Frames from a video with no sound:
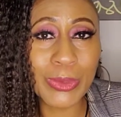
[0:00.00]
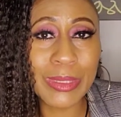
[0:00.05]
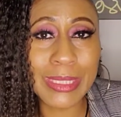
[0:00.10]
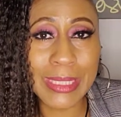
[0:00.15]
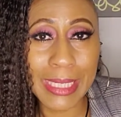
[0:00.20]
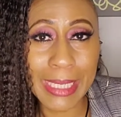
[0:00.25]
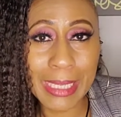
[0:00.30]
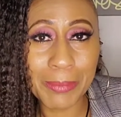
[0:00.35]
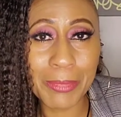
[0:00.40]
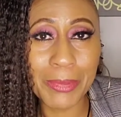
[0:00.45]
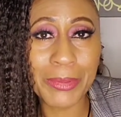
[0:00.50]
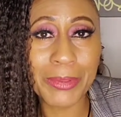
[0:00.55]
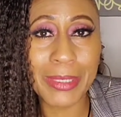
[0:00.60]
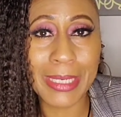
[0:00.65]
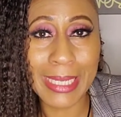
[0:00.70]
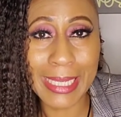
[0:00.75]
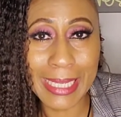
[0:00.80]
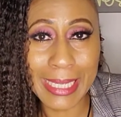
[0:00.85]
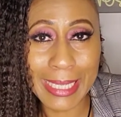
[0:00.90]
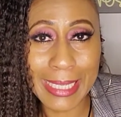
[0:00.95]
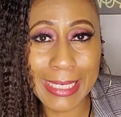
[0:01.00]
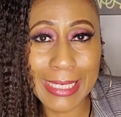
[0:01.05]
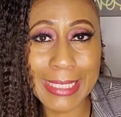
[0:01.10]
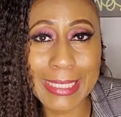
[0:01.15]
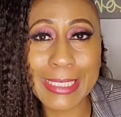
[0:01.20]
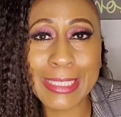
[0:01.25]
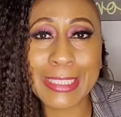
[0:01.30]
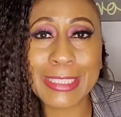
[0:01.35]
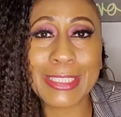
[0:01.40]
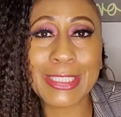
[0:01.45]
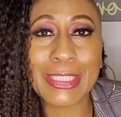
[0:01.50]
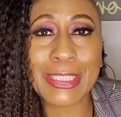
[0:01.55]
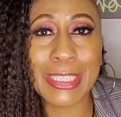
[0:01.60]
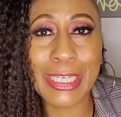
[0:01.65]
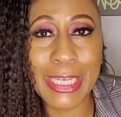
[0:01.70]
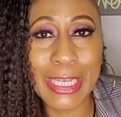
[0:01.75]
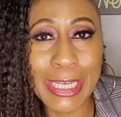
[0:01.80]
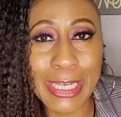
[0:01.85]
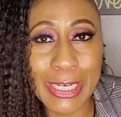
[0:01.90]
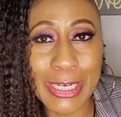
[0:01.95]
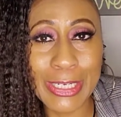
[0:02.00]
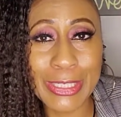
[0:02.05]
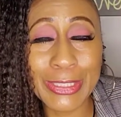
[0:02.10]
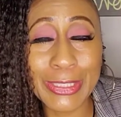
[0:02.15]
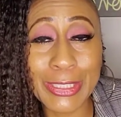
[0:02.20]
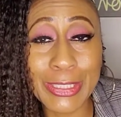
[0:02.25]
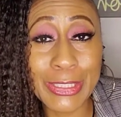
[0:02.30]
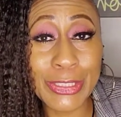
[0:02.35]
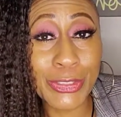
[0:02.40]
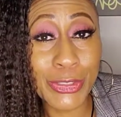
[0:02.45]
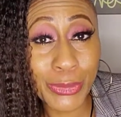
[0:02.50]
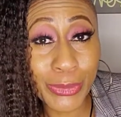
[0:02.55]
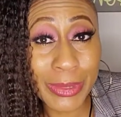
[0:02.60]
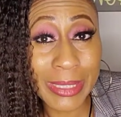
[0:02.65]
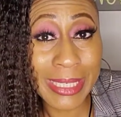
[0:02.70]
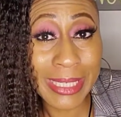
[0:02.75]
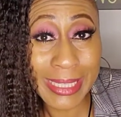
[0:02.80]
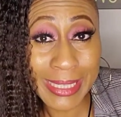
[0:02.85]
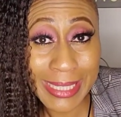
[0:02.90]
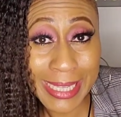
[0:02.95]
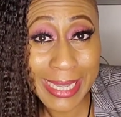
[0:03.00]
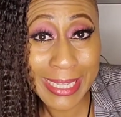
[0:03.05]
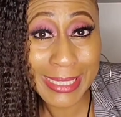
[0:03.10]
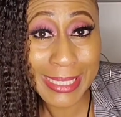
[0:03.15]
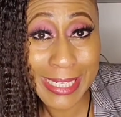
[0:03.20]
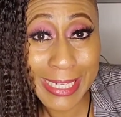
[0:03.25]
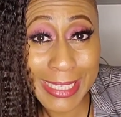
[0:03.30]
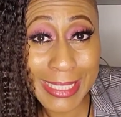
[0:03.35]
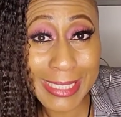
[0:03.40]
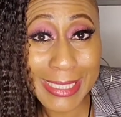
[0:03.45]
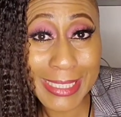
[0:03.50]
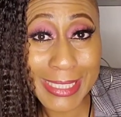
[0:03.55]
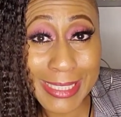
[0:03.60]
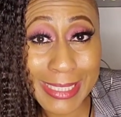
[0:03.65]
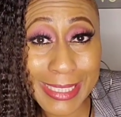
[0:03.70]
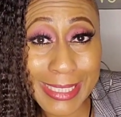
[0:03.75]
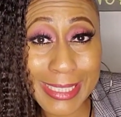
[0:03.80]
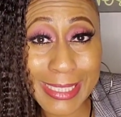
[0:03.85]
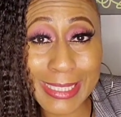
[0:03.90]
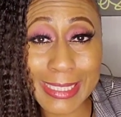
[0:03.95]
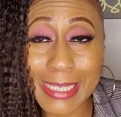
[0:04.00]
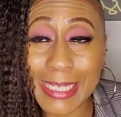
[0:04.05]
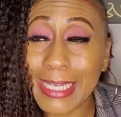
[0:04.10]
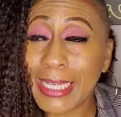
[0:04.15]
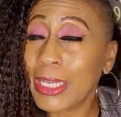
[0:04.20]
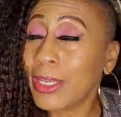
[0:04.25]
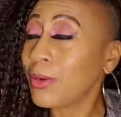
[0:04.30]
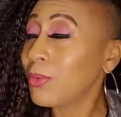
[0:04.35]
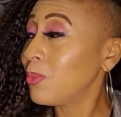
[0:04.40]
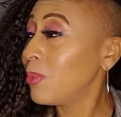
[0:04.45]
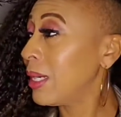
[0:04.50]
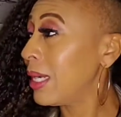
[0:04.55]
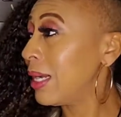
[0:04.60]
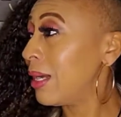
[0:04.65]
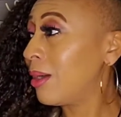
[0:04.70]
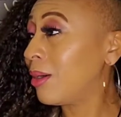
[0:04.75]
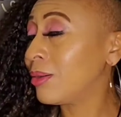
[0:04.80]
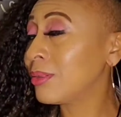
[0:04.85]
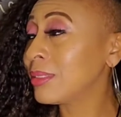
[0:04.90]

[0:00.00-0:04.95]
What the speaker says: table and chairs. Did you get that, ladies and gents? Wow.